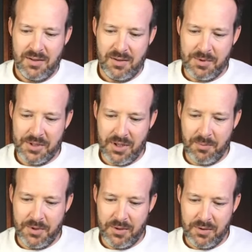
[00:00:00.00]
I'm
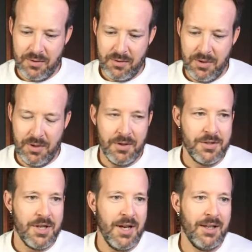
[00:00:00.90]
stumped.
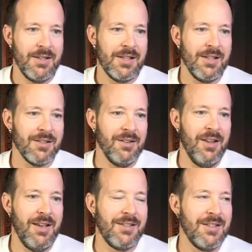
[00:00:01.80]
Jackie says a
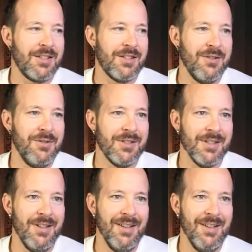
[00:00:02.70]
lazy Susan.